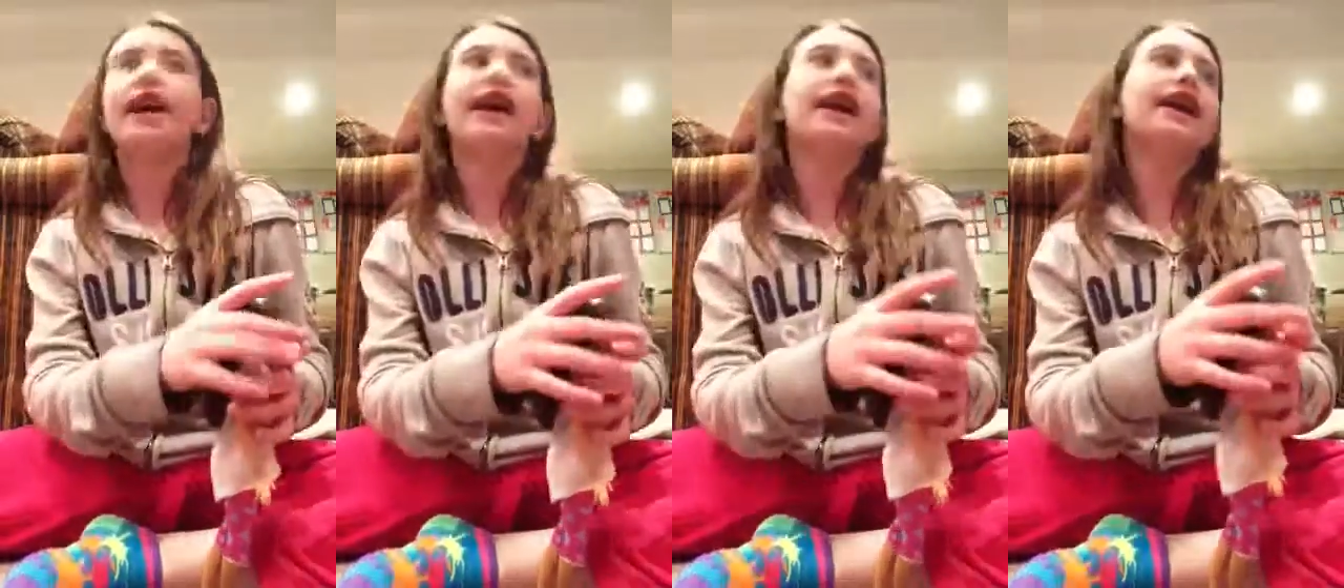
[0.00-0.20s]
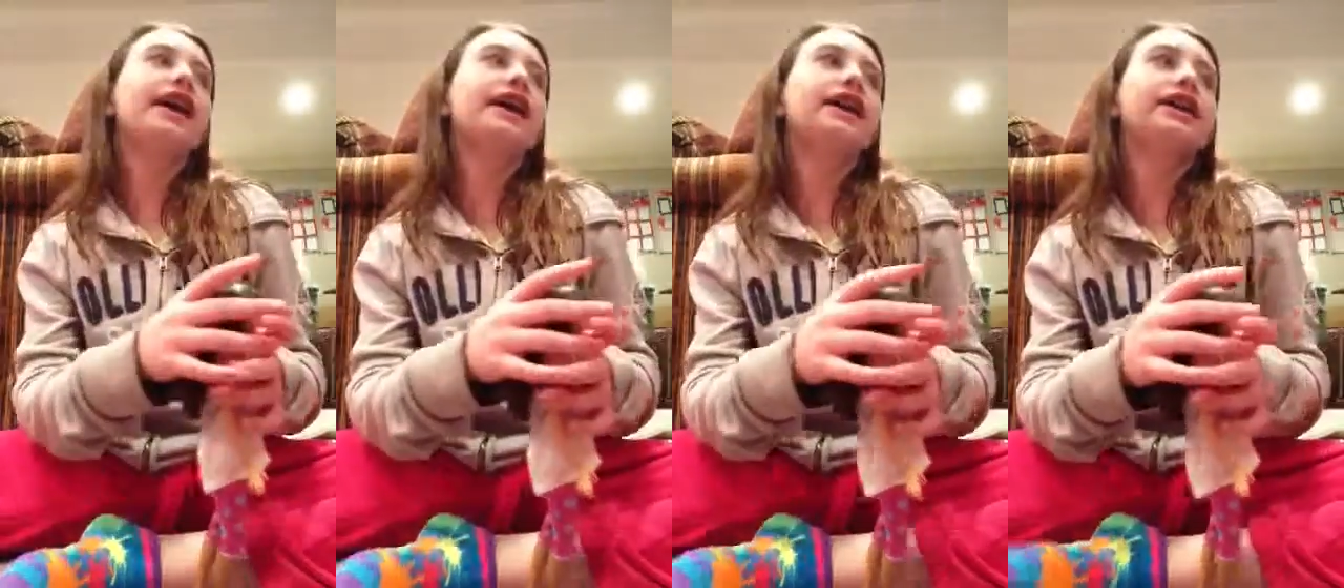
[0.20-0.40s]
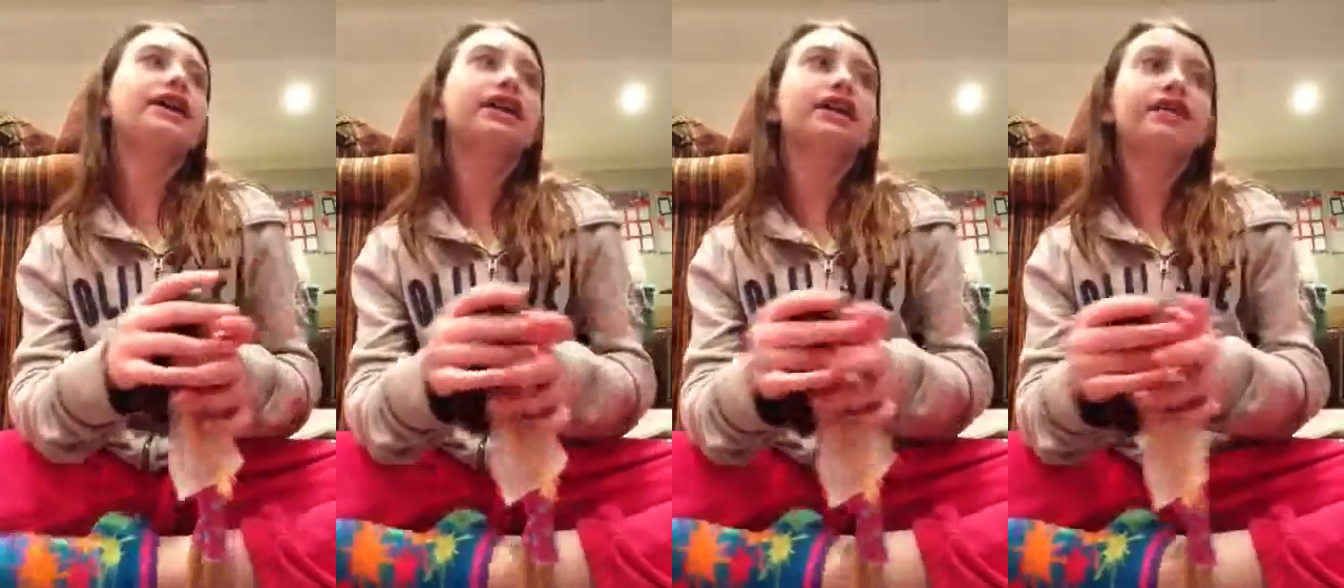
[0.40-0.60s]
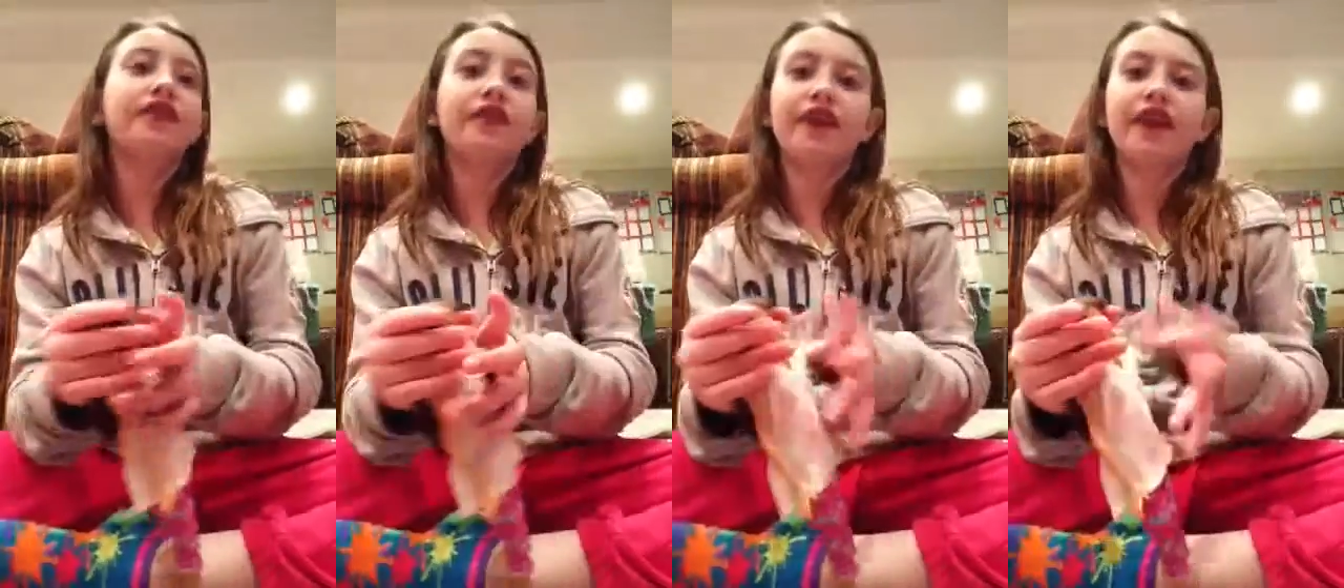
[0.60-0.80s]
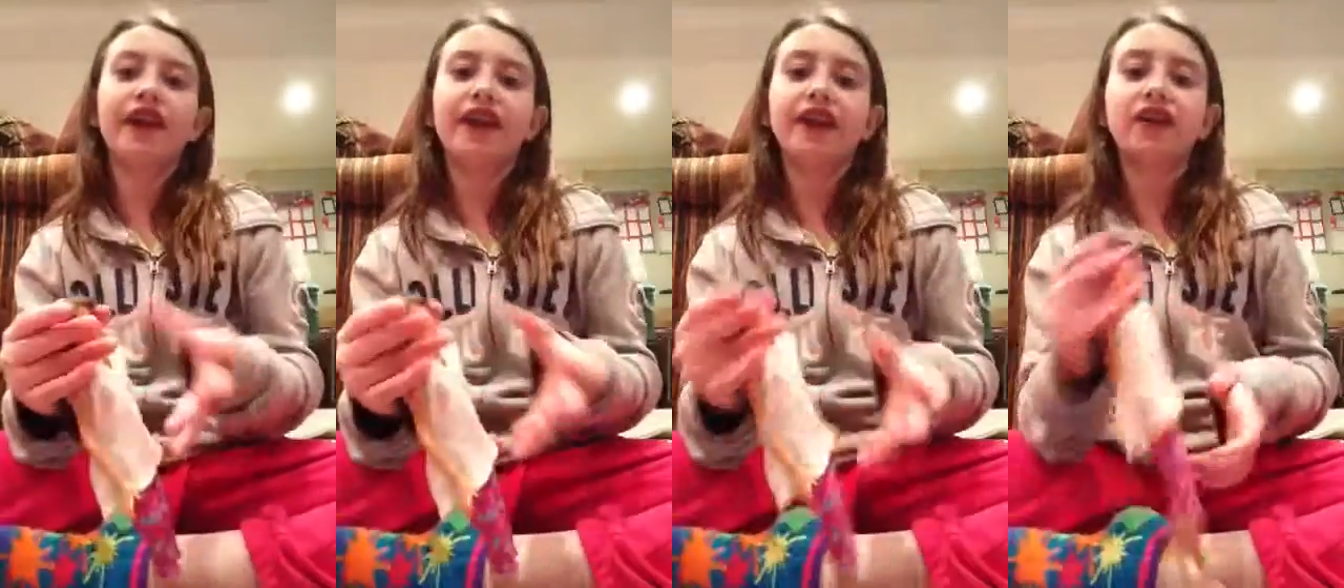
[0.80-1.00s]
and
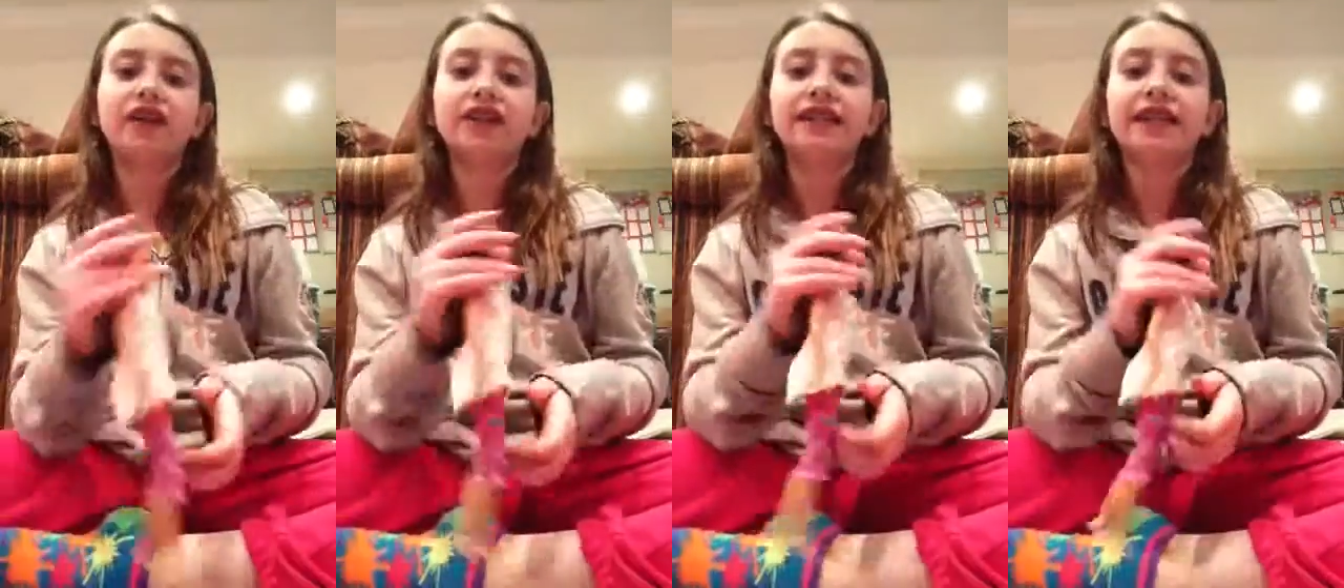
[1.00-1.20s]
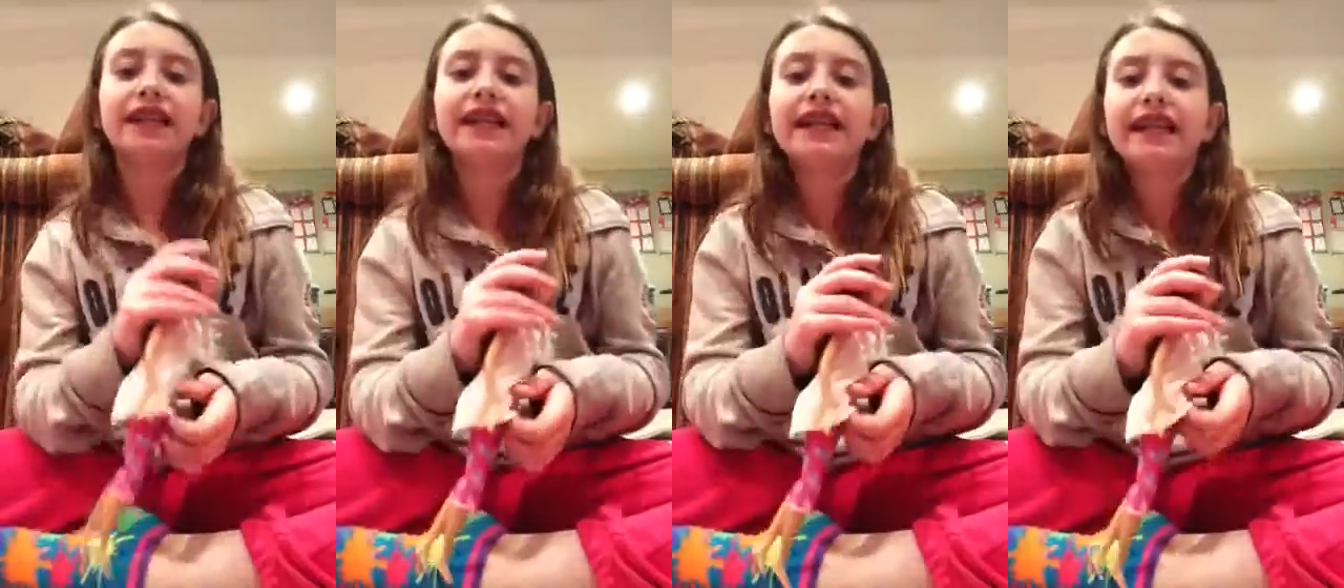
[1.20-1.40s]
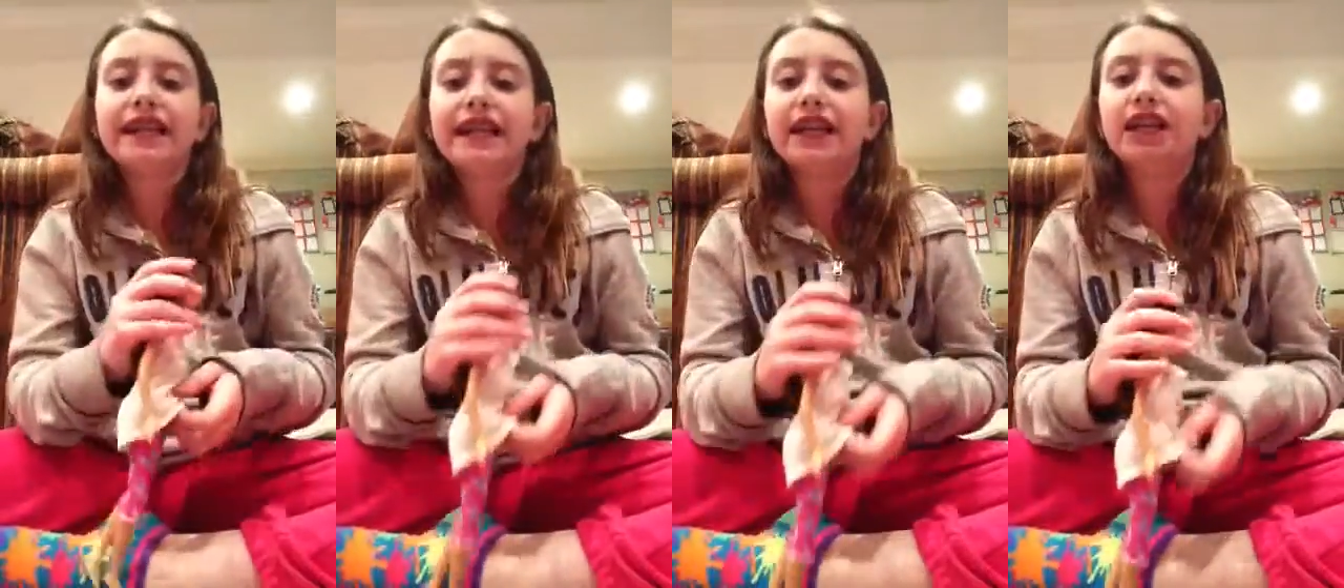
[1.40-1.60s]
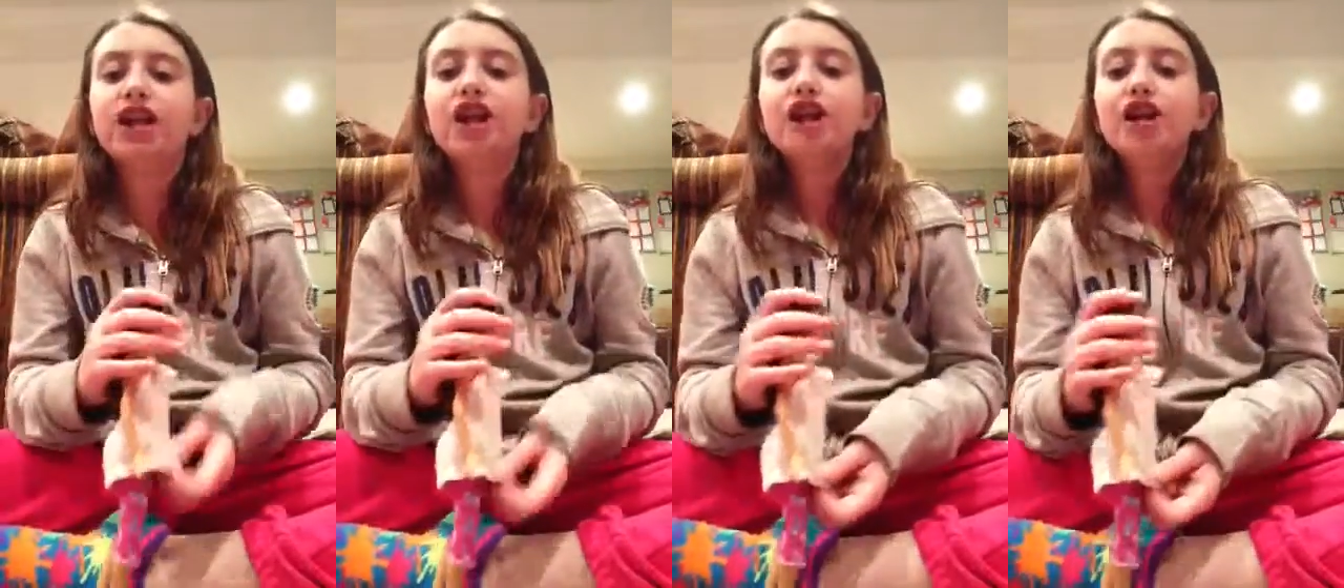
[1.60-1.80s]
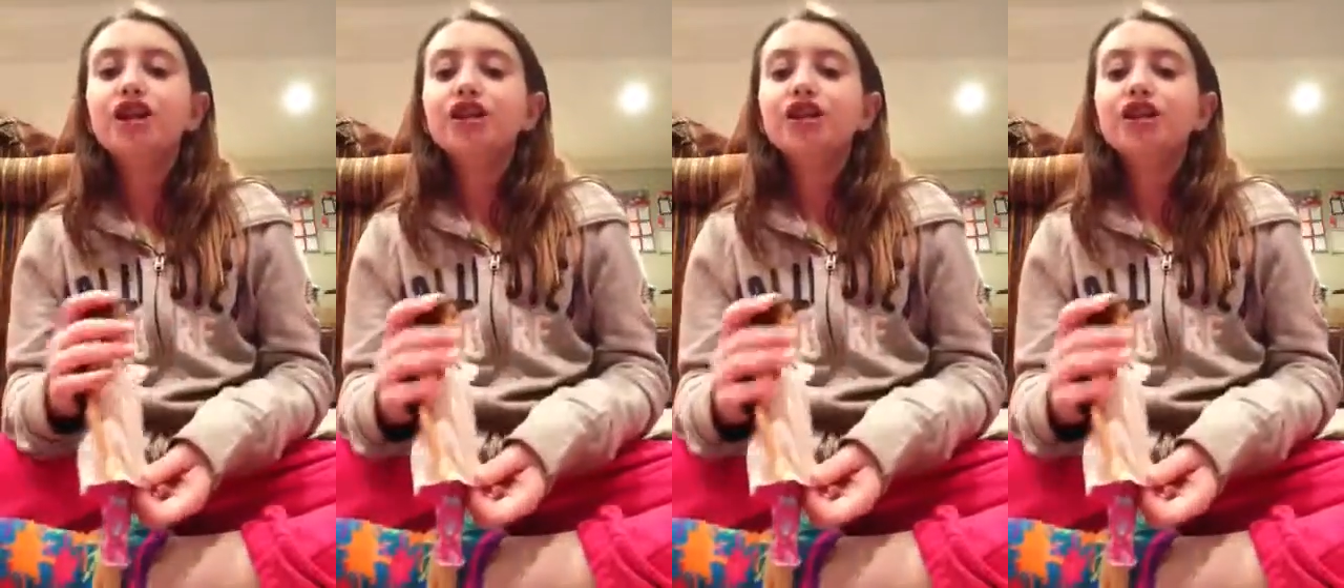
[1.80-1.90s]
they are dating.